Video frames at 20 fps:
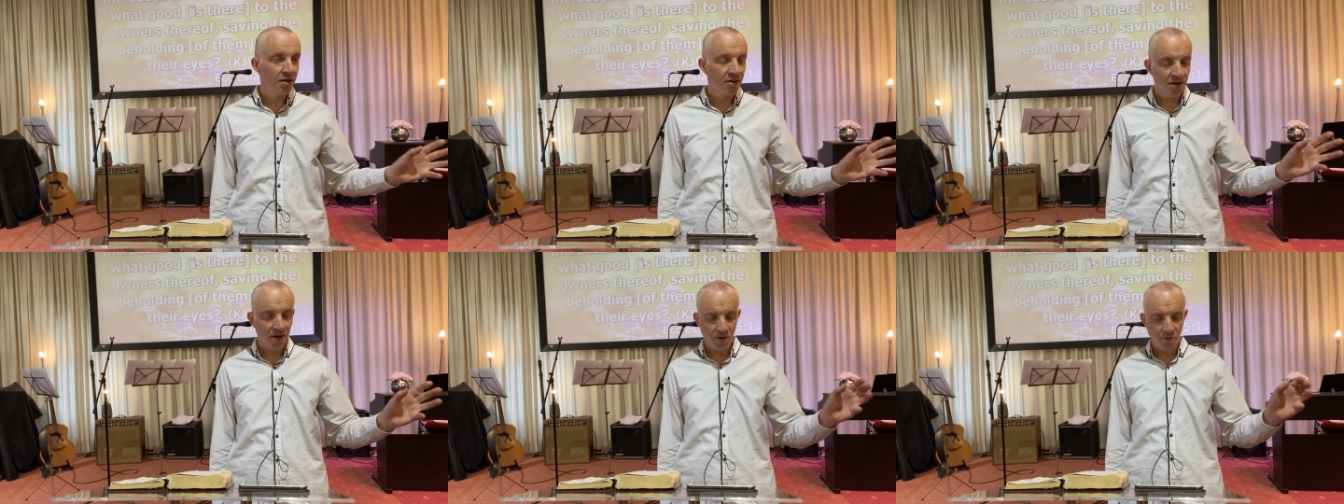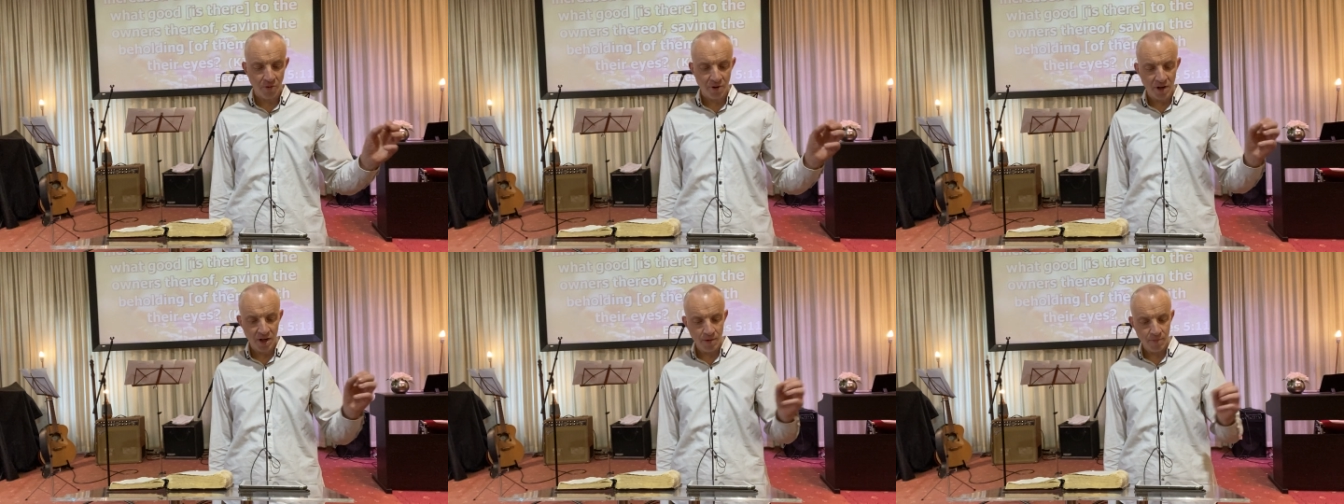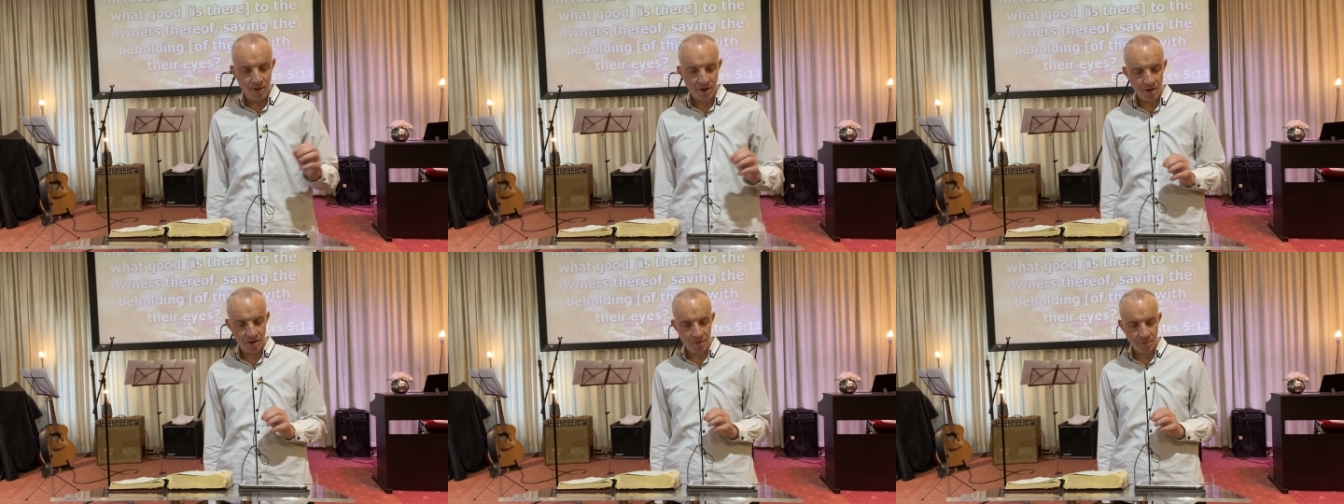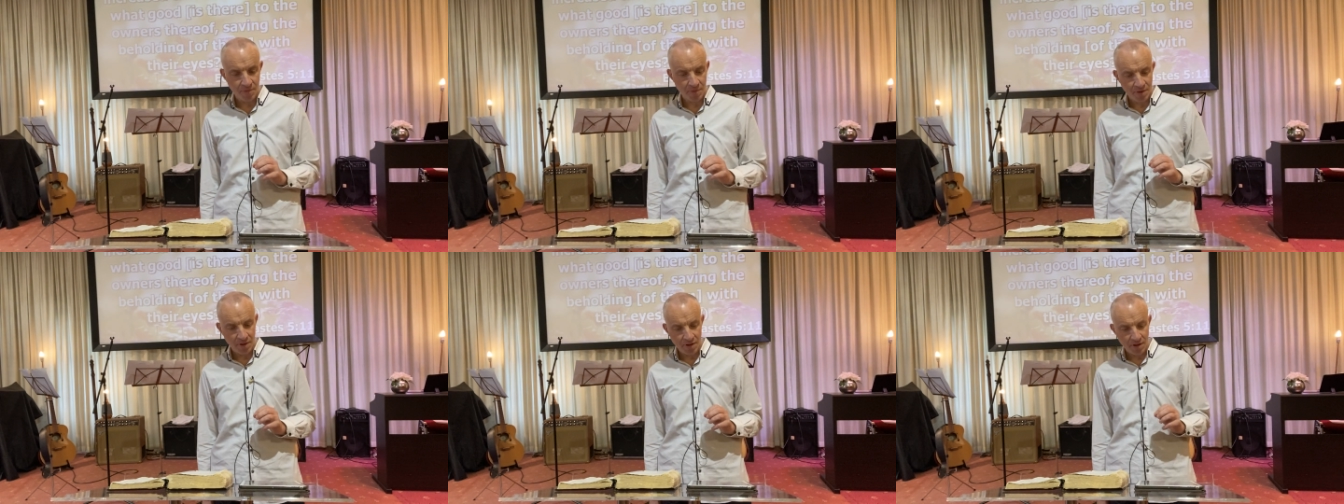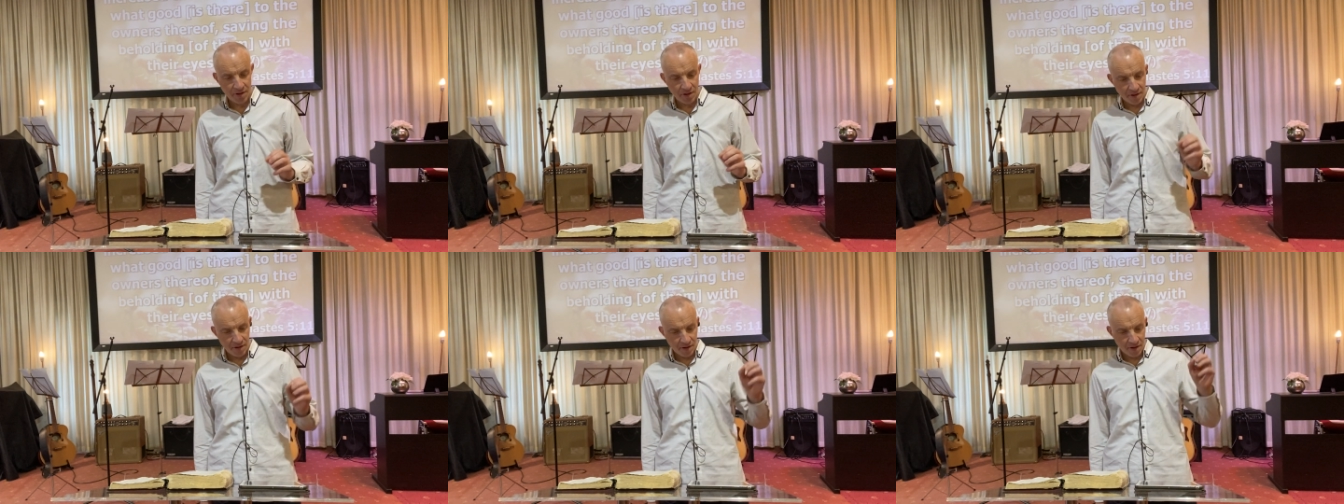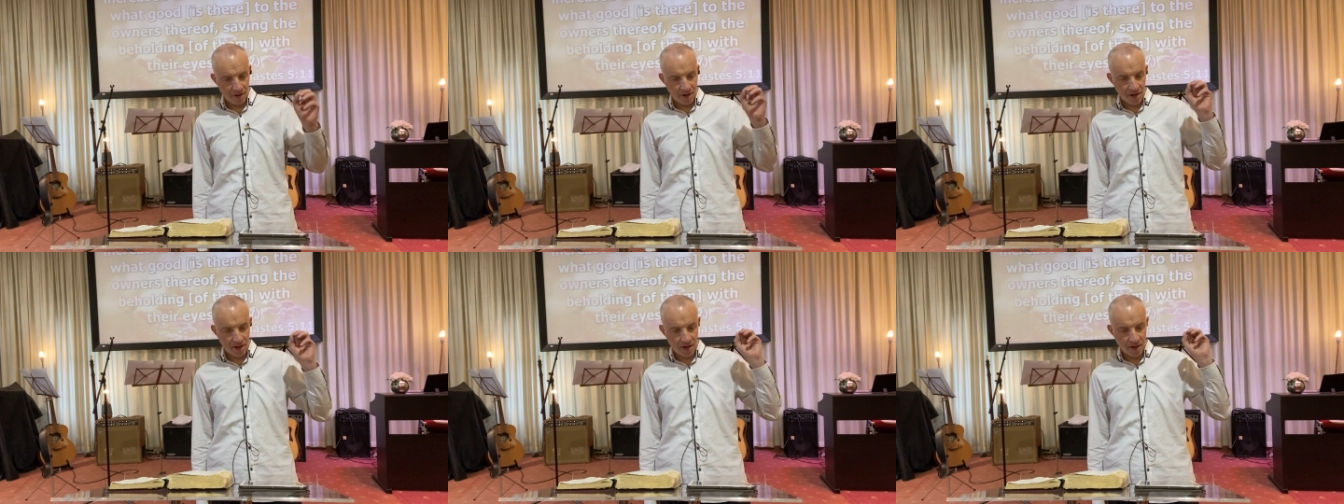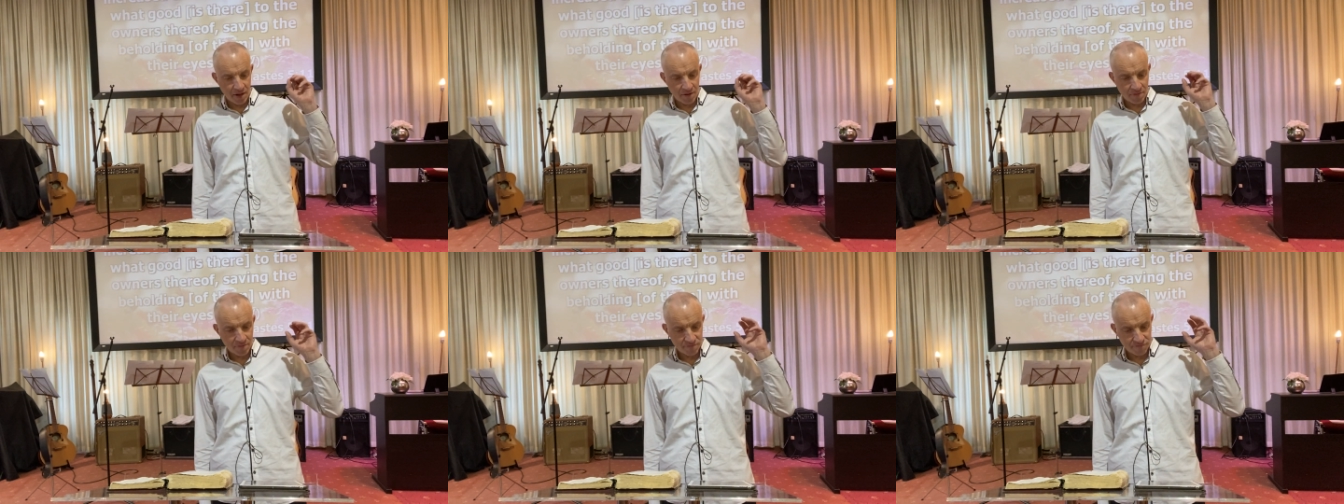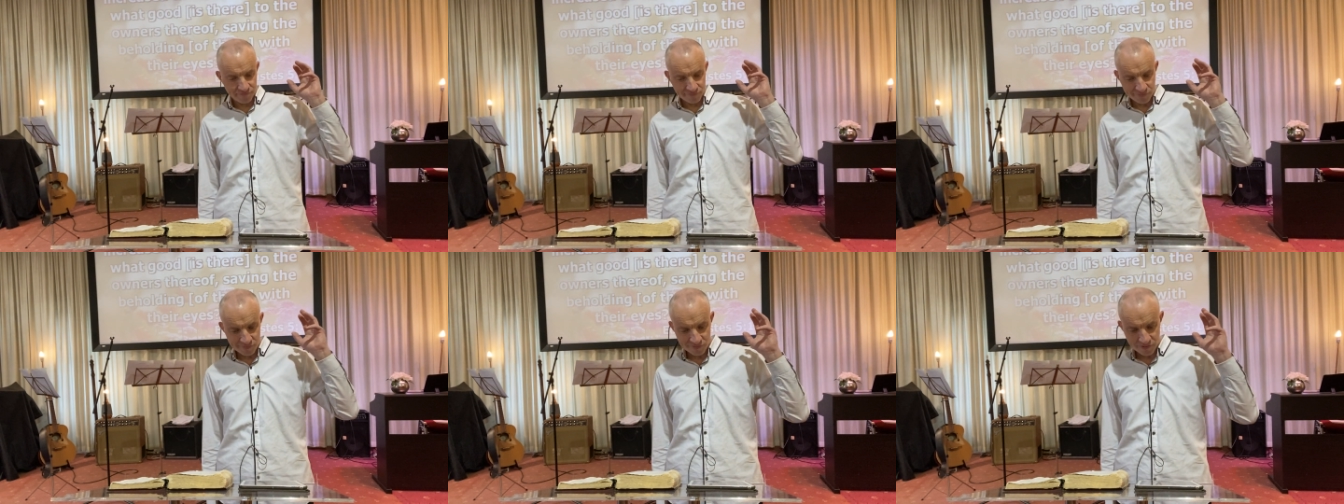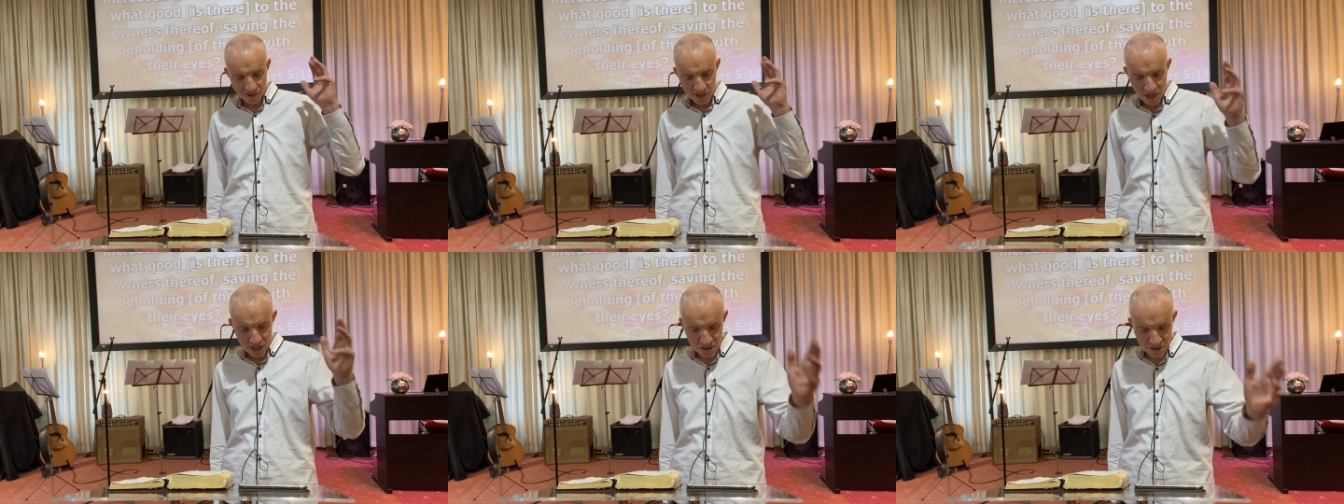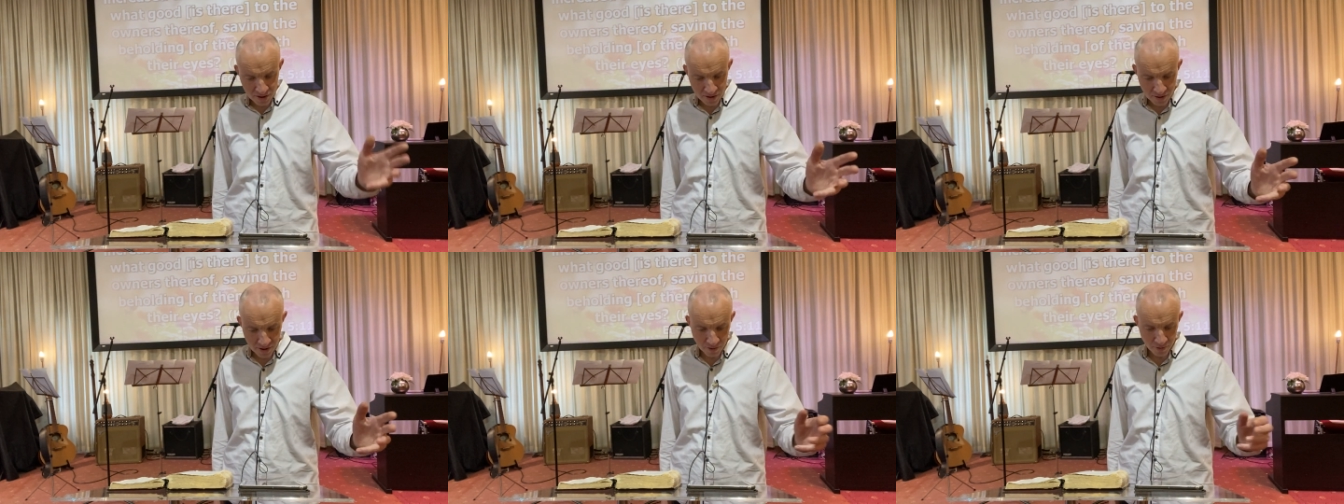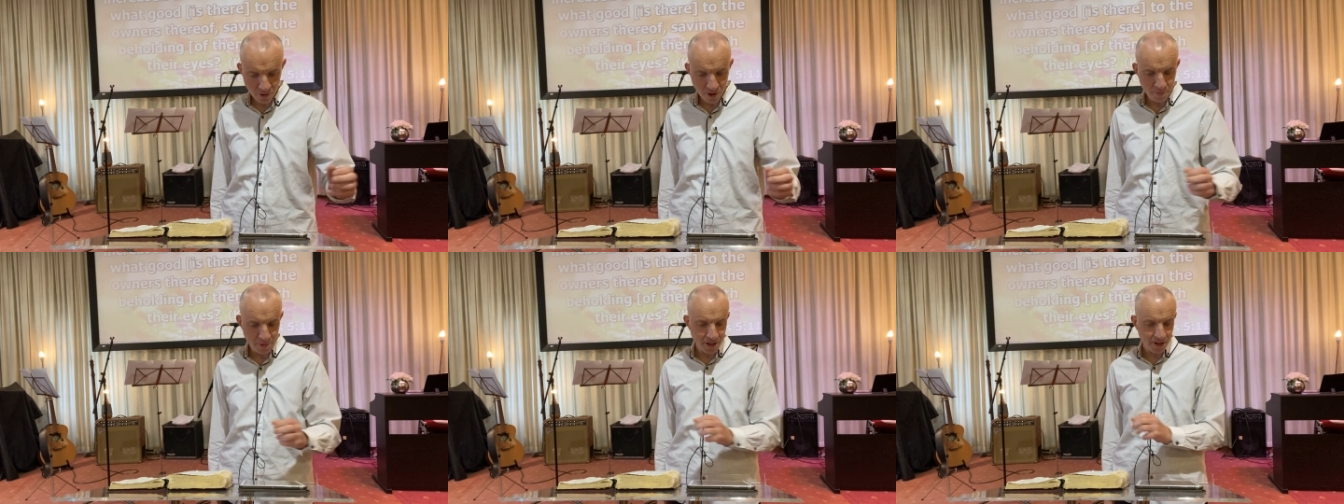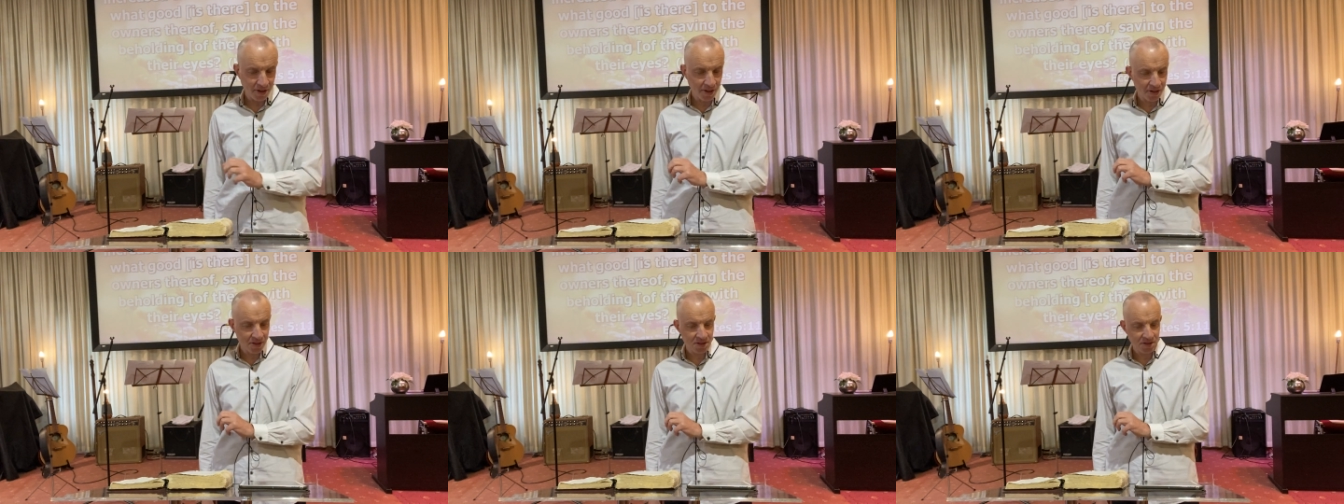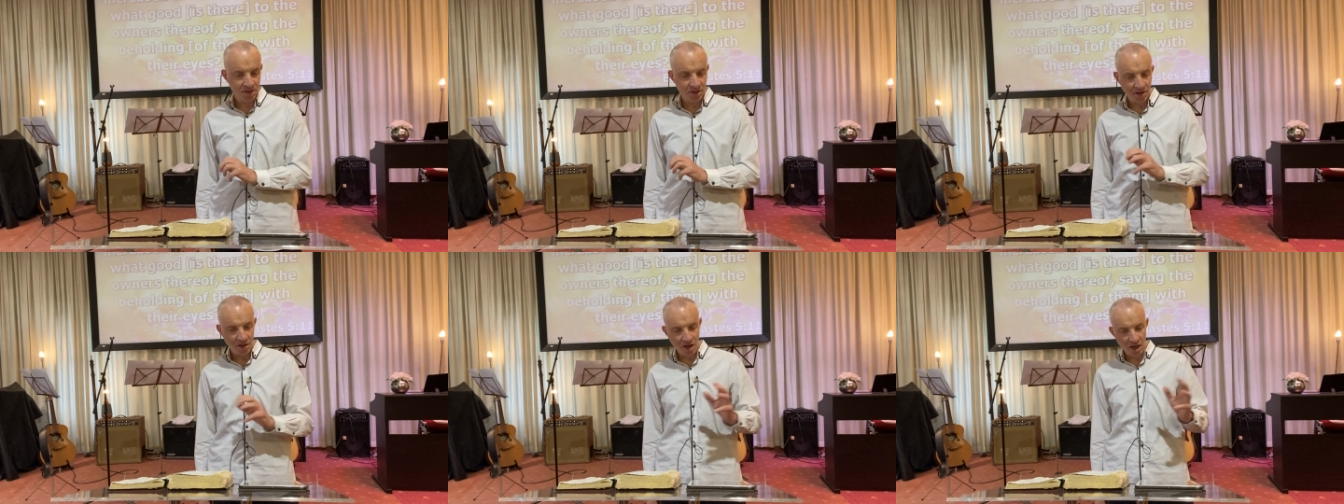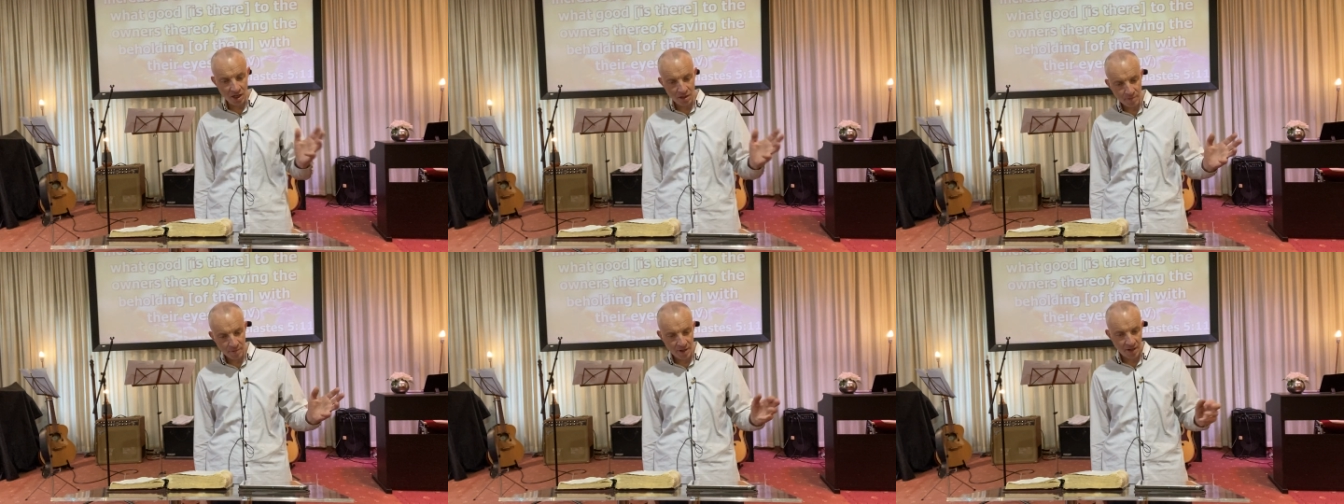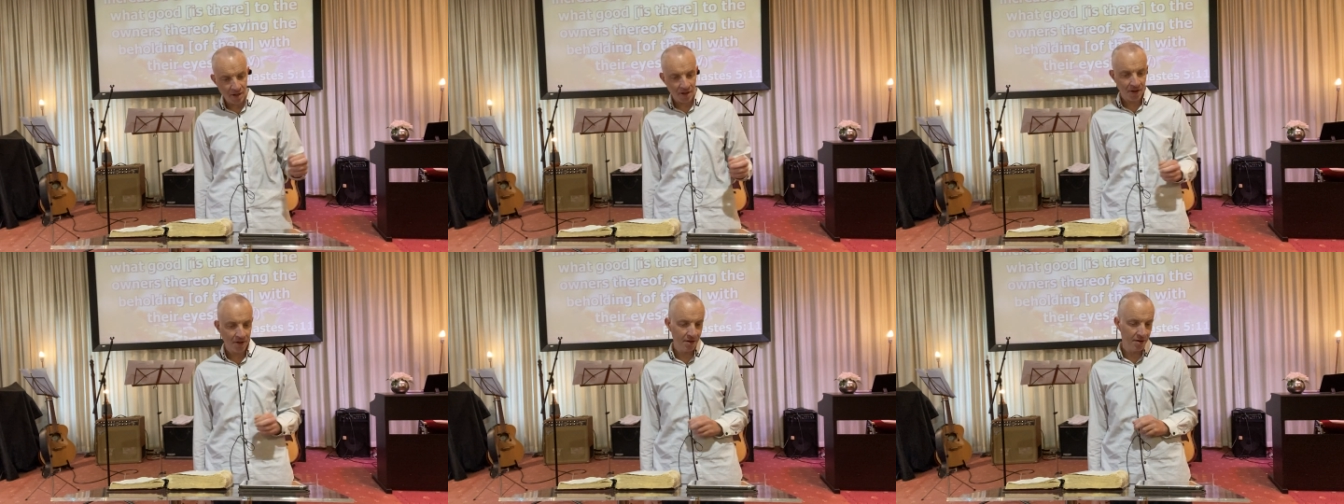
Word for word: You're worrying about uh, inflation, the way worrying this, economy.